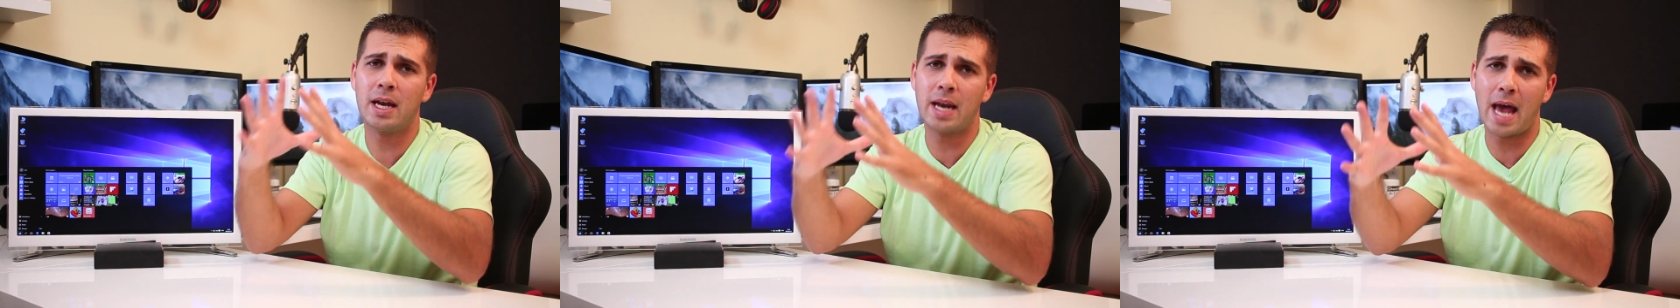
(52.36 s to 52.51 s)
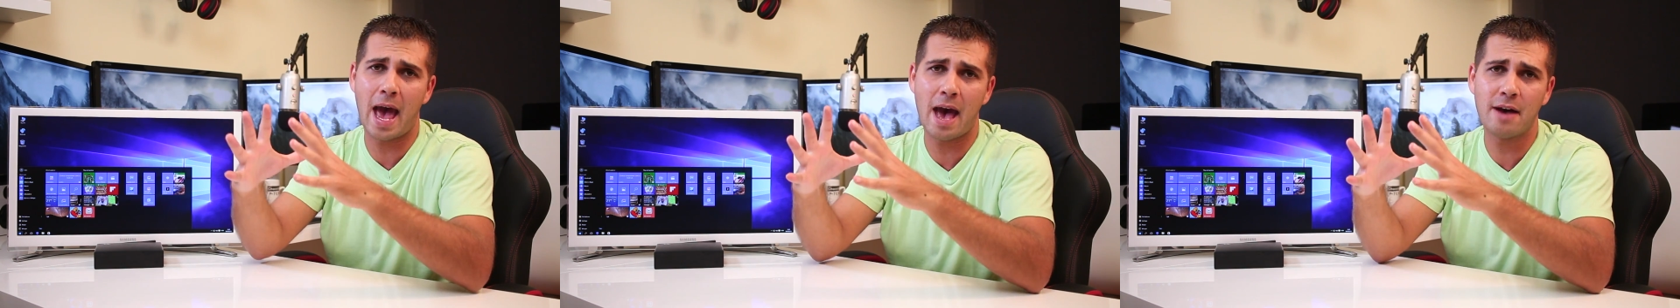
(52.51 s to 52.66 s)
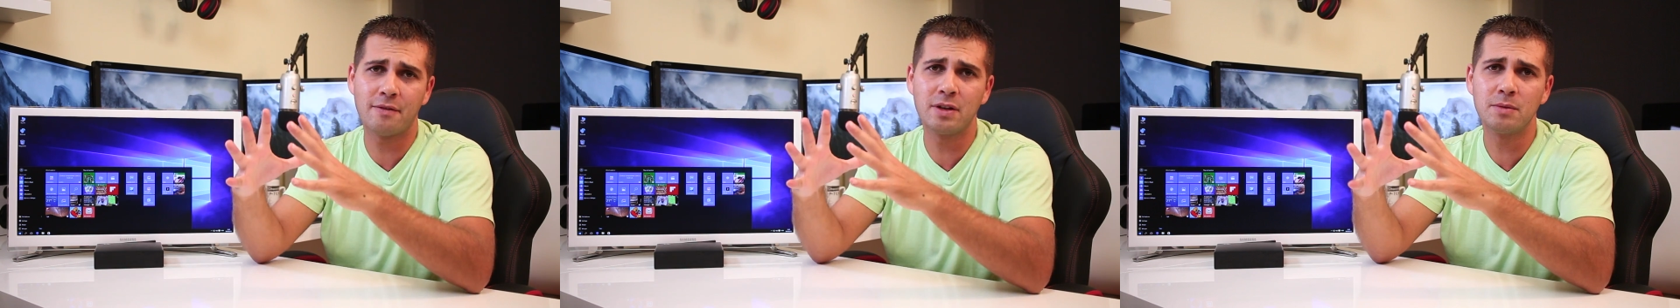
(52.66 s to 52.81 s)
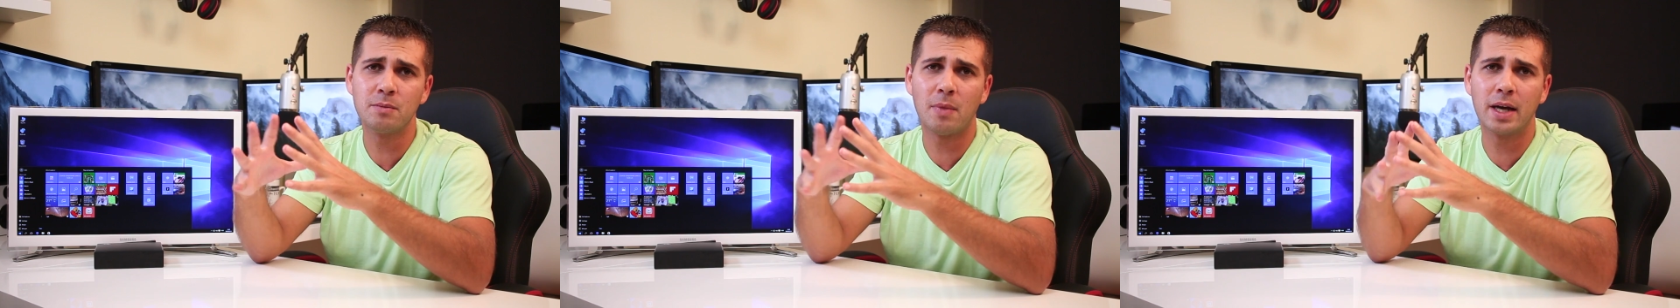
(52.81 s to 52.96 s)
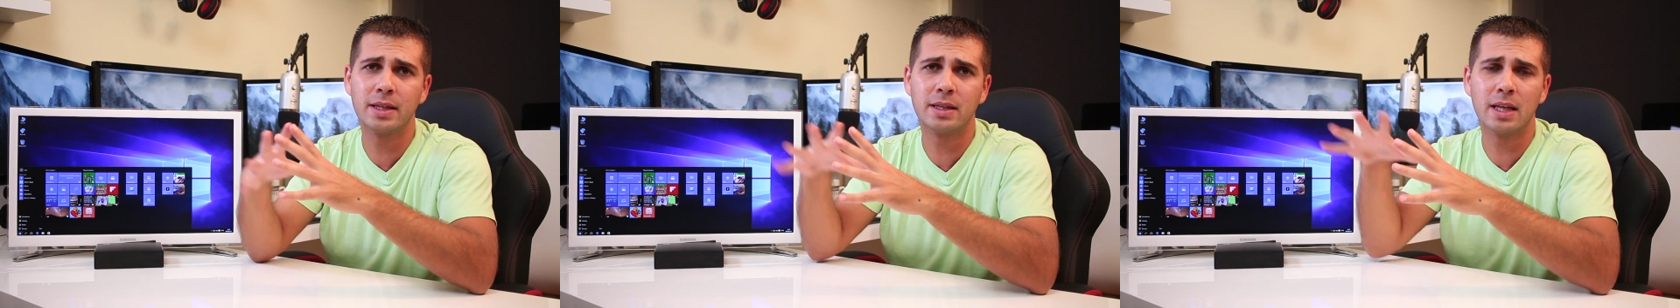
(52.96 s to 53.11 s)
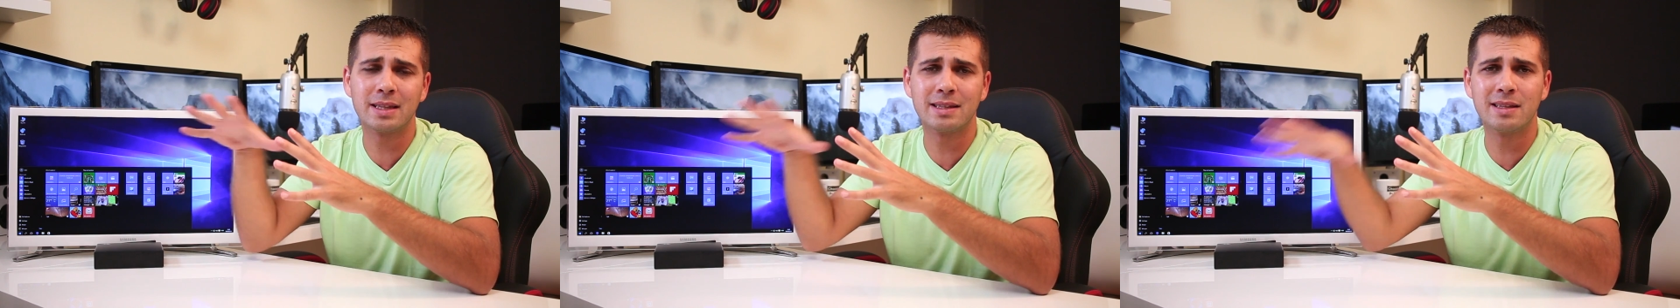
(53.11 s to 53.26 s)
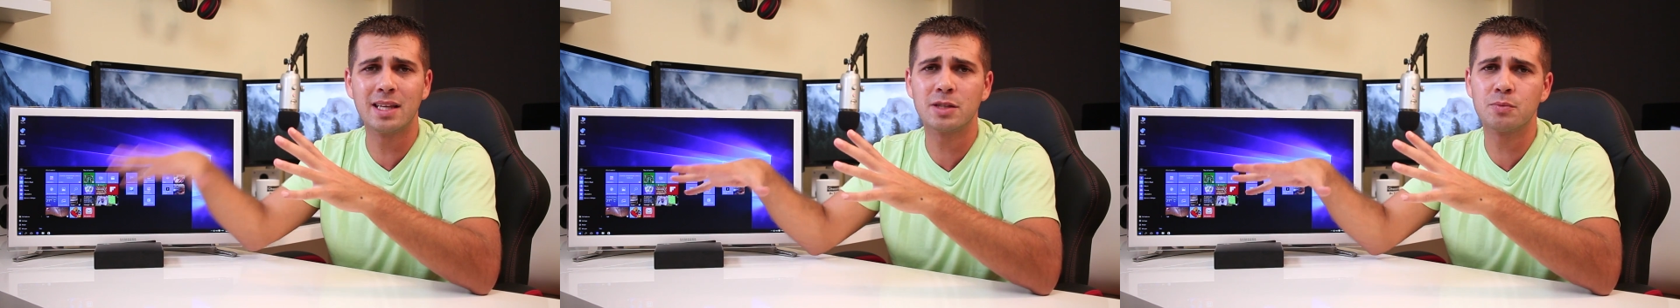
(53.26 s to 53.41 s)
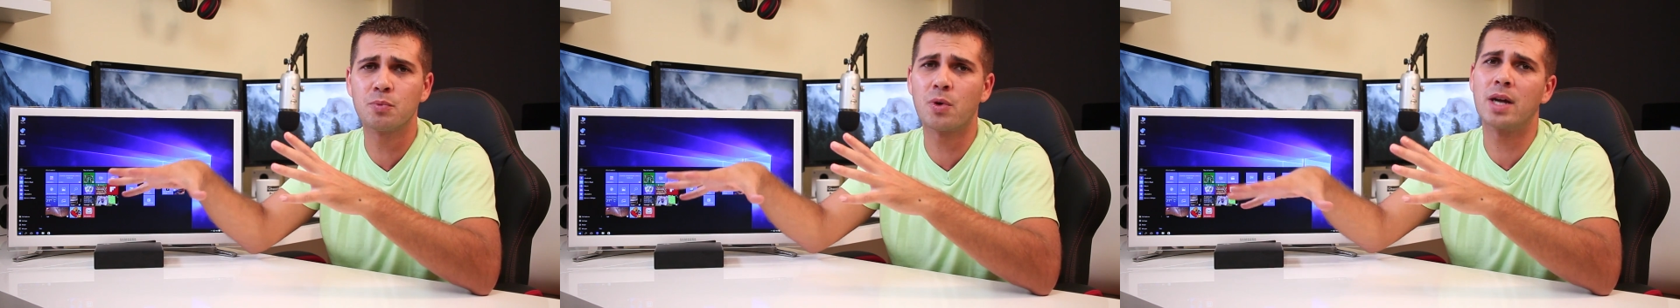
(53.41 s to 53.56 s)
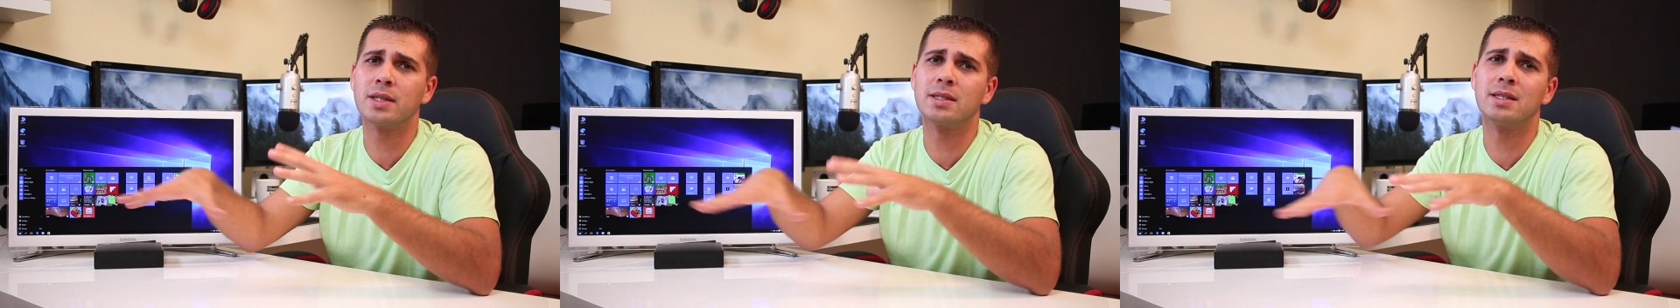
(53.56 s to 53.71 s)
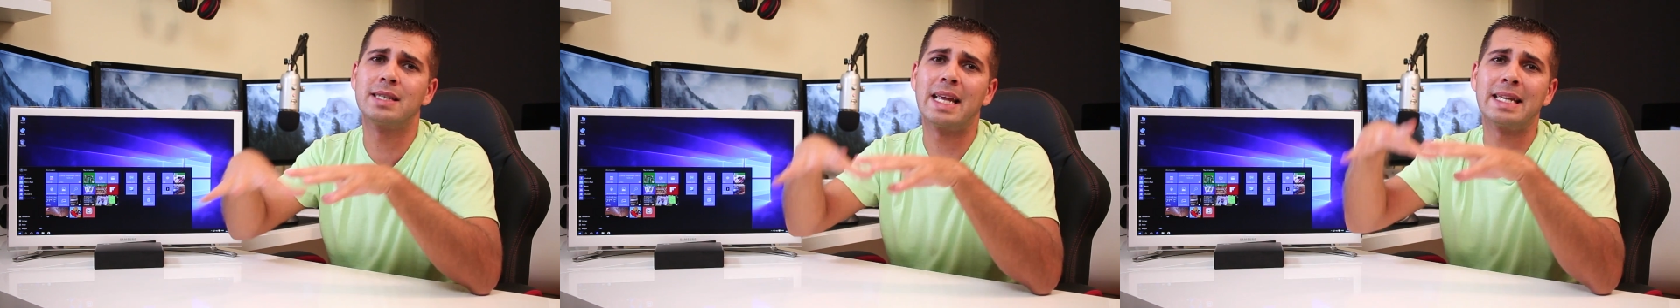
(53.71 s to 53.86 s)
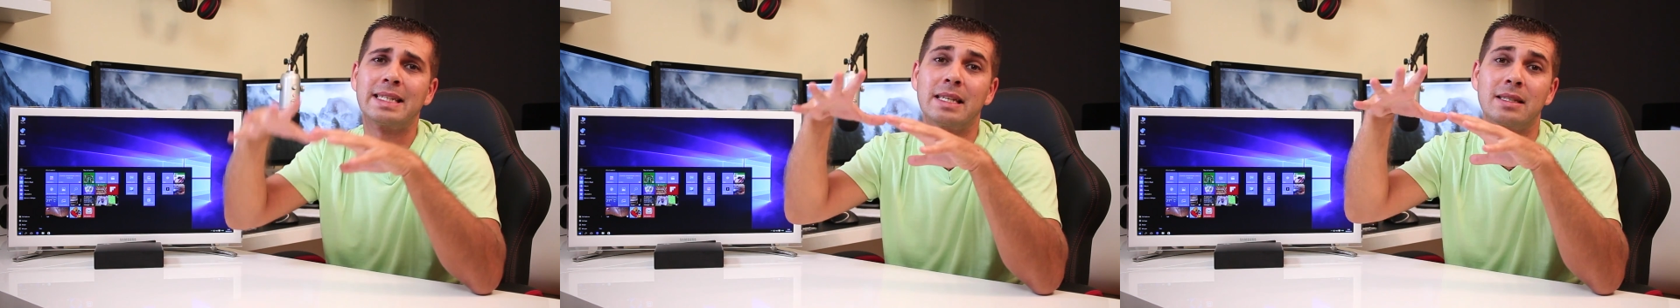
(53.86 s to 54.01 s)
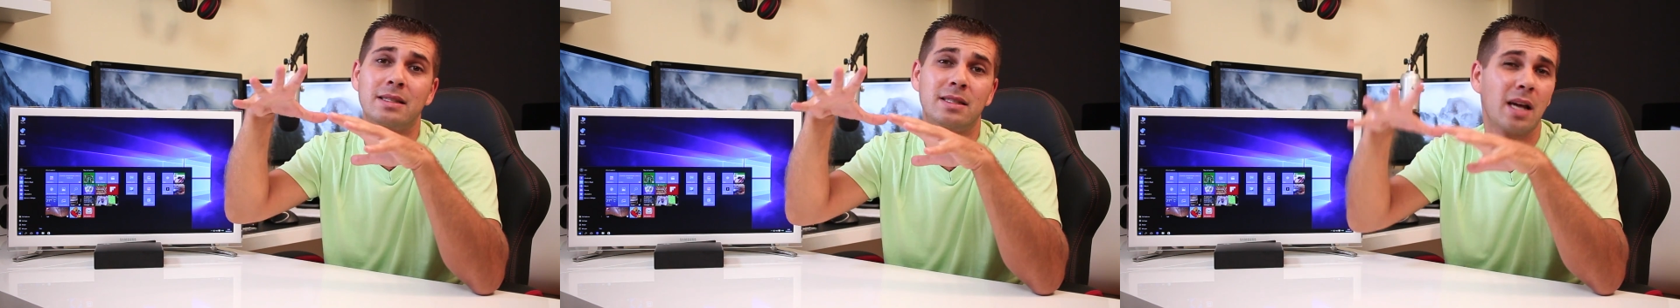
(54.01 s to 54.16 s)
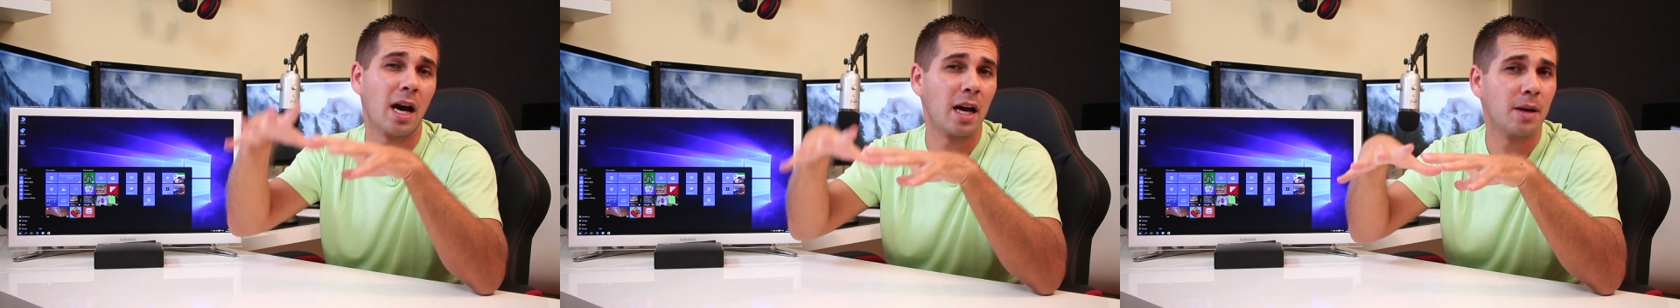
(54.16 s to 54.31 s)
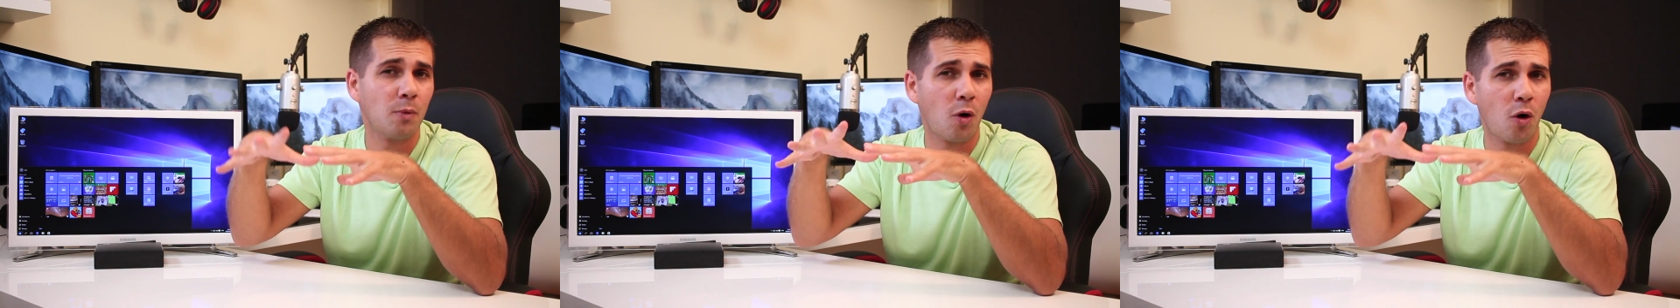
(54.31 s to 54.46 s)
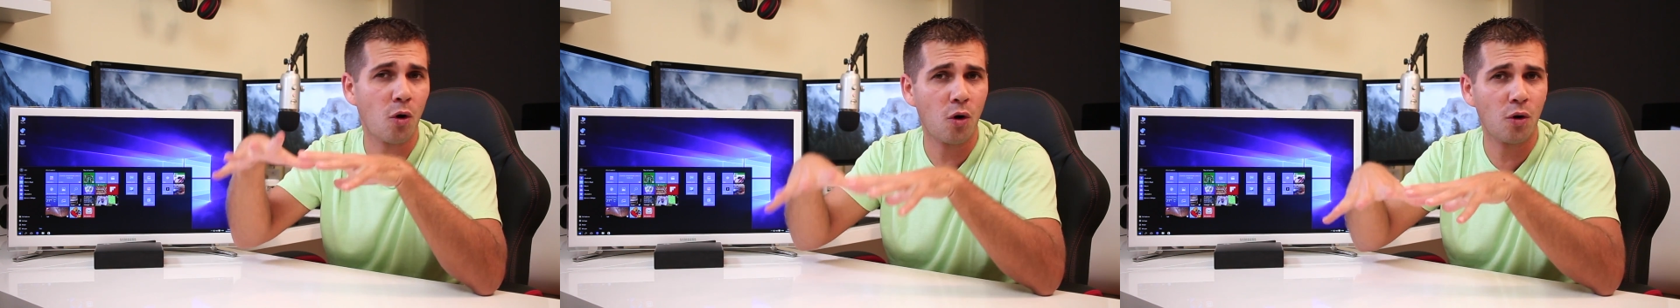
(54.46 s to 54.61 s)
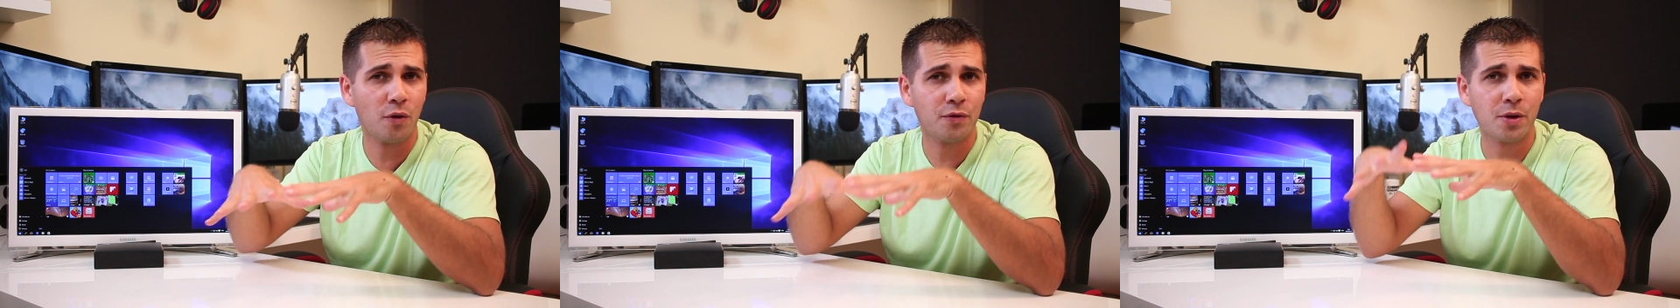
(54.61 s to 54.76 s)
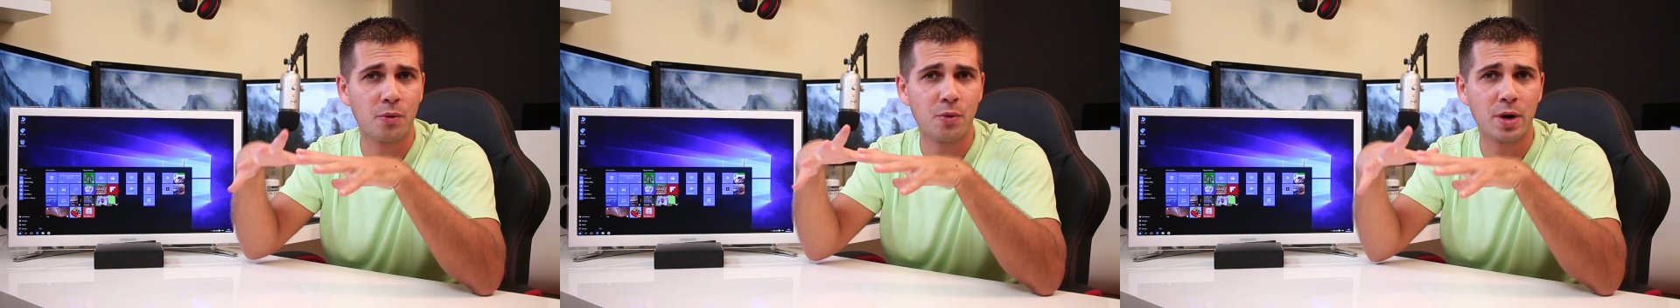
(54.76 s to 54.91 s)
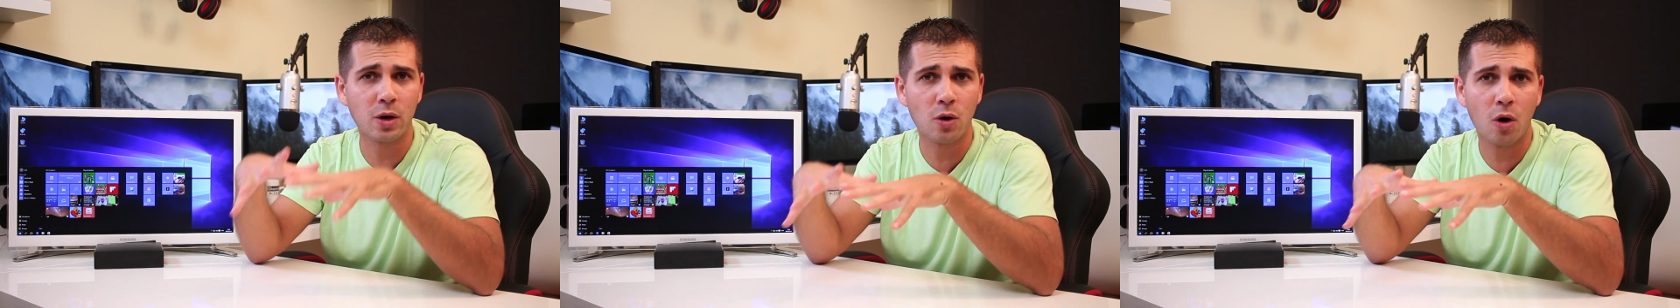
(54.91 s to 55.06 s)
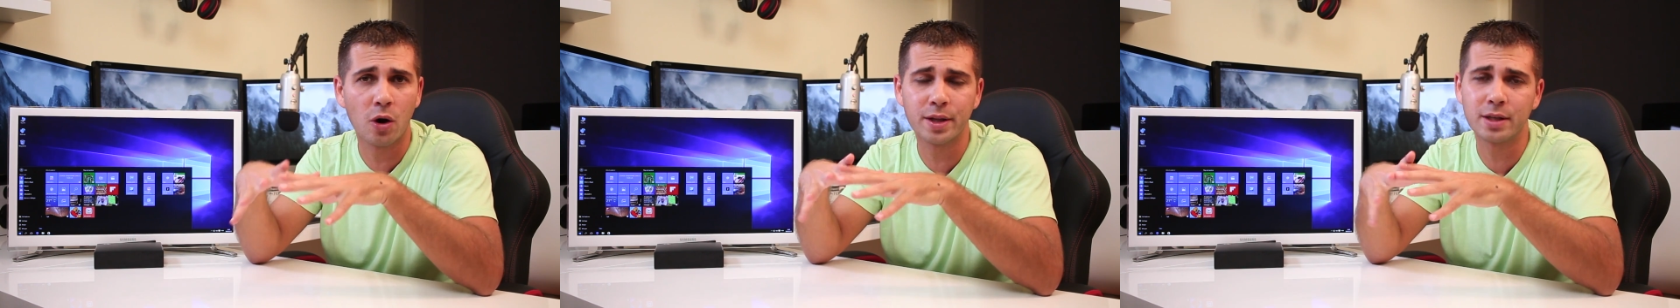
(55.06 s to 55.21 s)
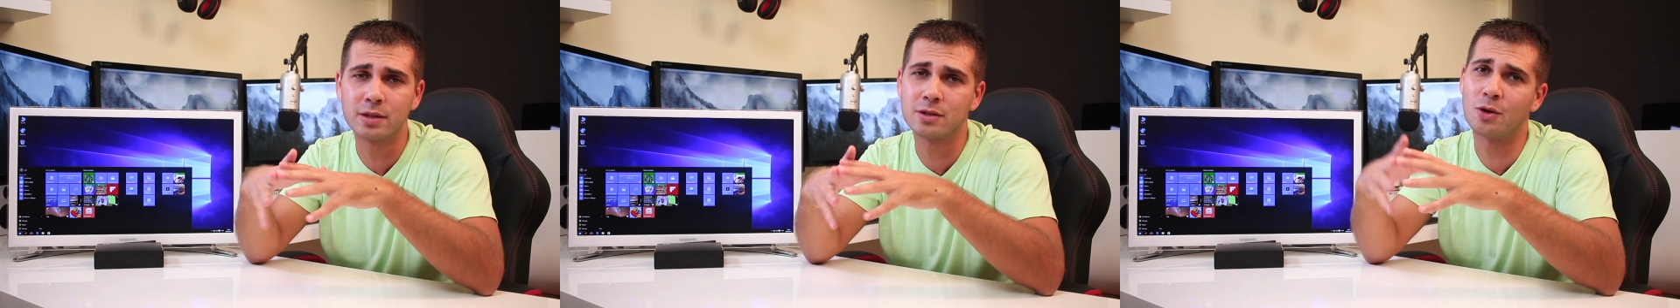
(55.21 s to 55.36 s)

And have in mind that this price is at the time of the recording.